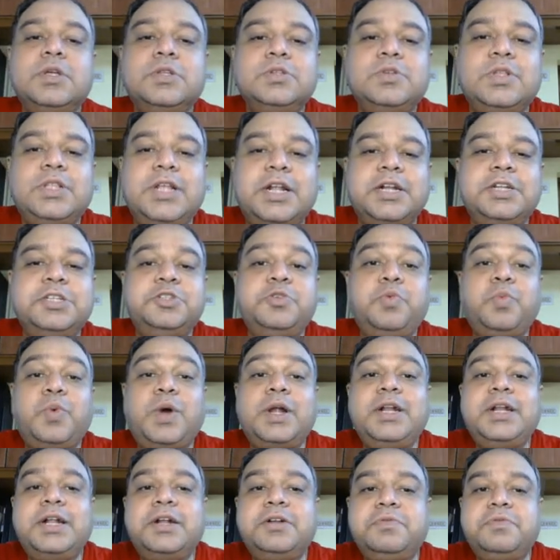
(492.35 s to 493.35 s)
So that is the
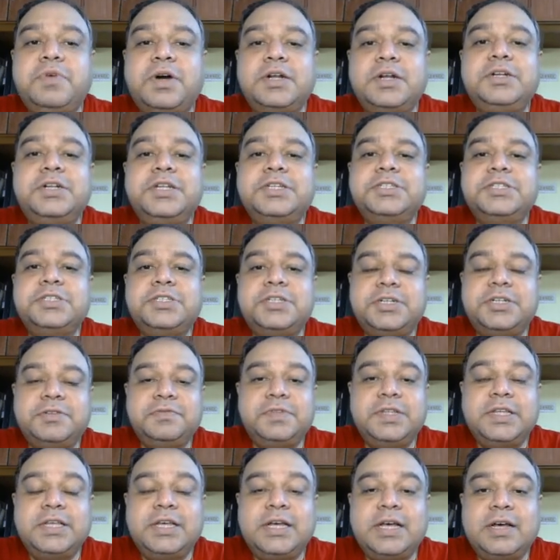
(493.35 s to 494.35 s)
one advantage that
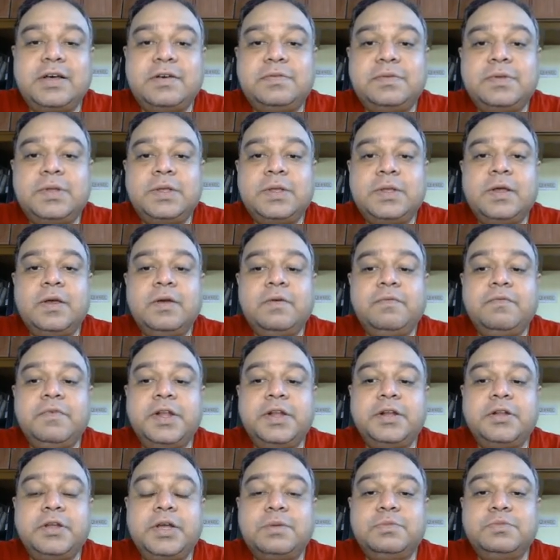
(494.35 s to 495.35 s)
we have
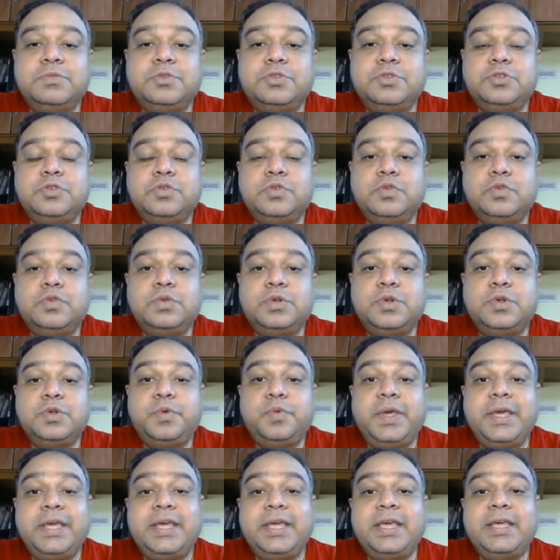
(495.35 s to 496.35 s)
when it comes to
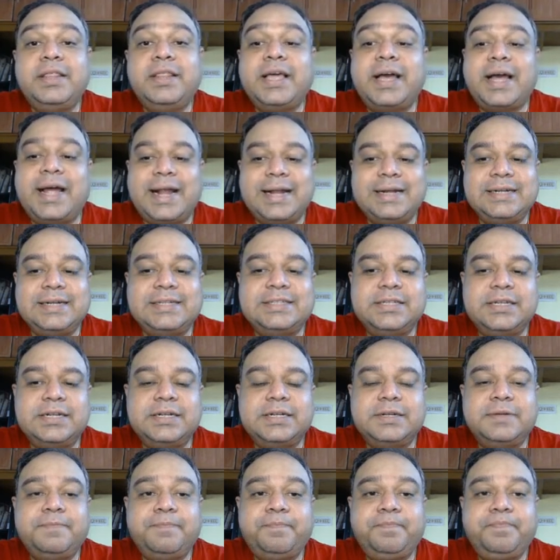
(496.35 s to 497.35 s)
tweaking the ad set.
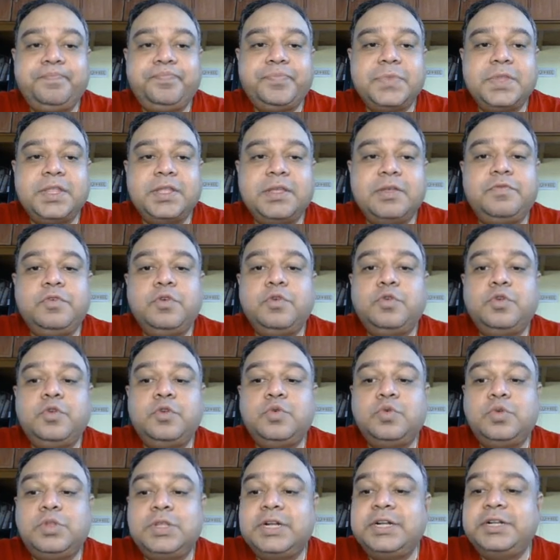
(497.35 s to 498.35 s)
If you
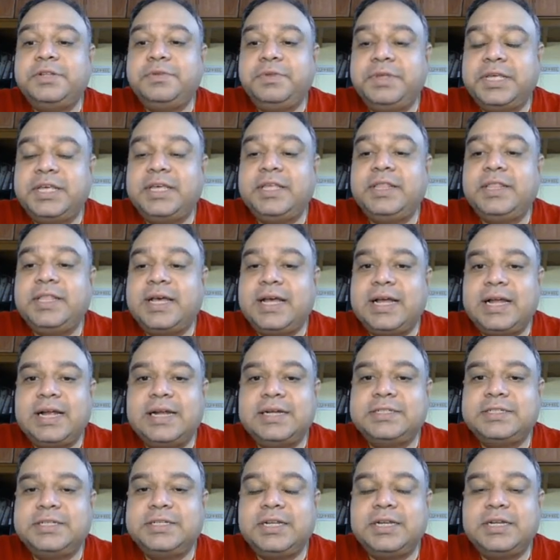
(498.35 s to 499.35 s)
do the tweaking the
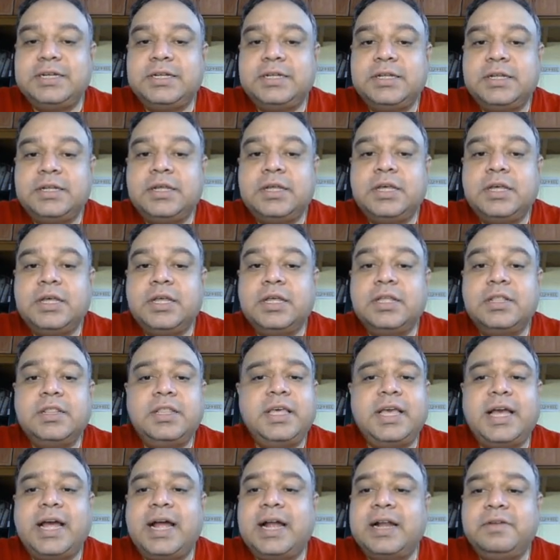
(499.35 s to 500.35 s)
ad set,
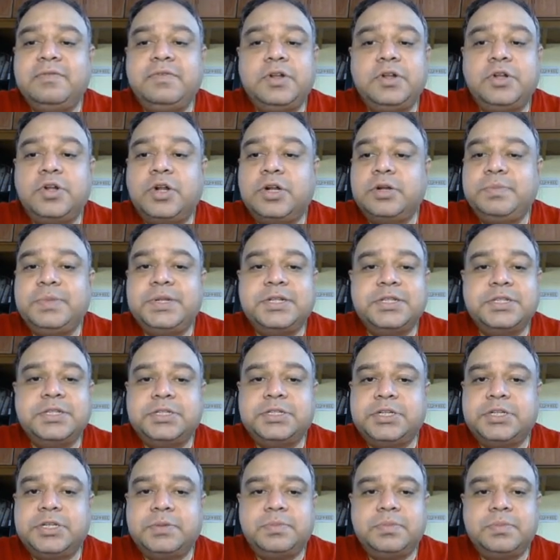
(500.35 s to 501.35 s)
the ad will not be
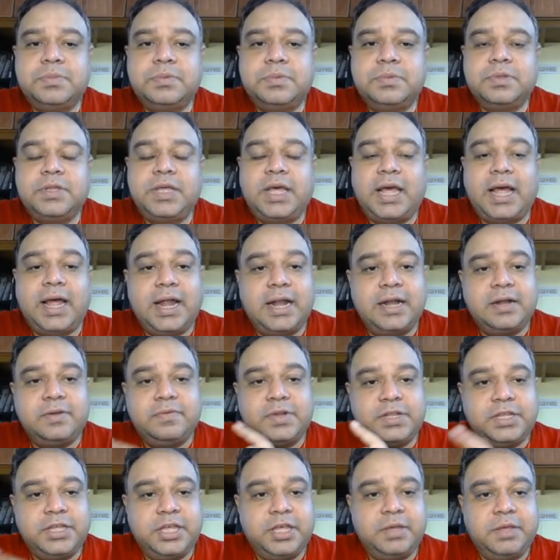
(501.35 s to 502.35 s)
disturbed. The ad
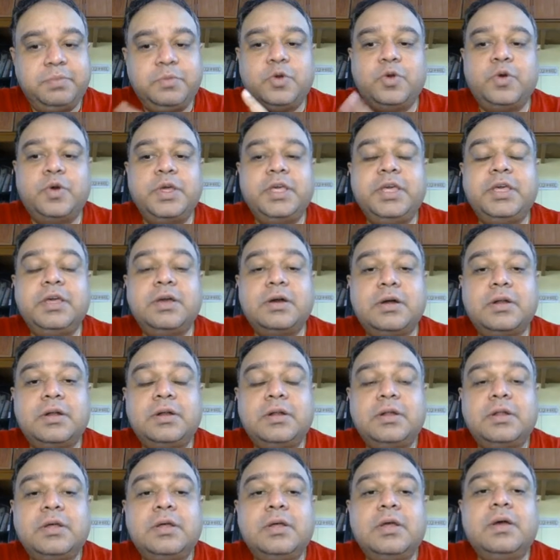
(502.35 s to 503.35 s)
will keep going
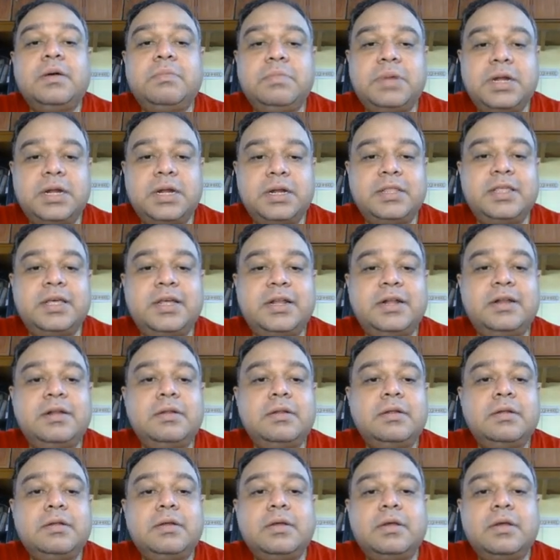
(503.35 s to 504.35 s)
on, but then